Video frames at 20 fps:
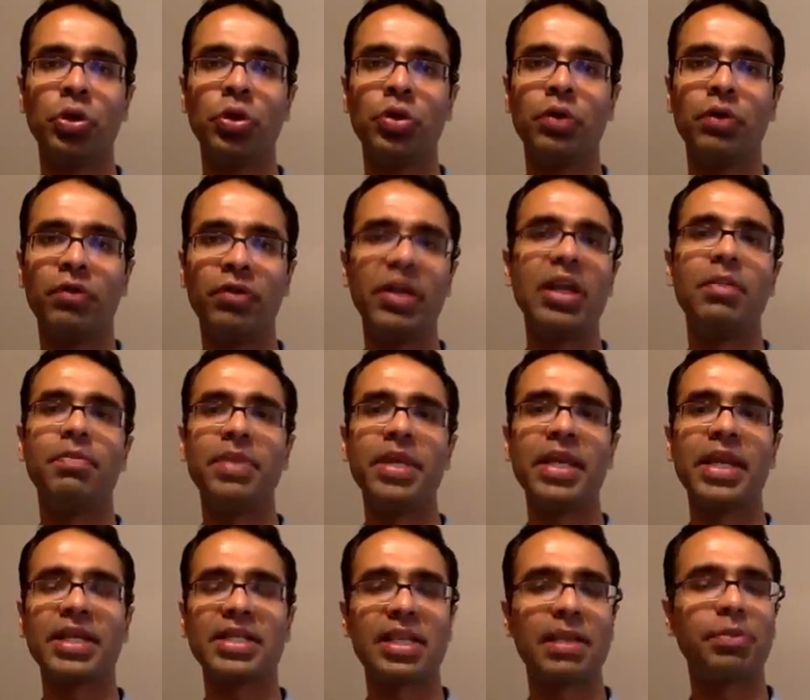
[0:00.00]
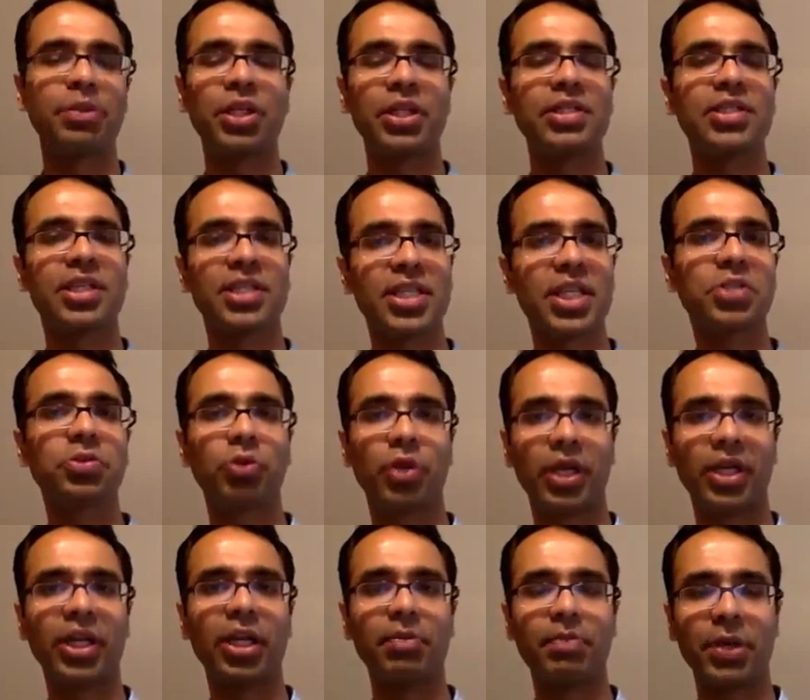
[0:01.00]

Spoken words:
will be exceptionally successful at it,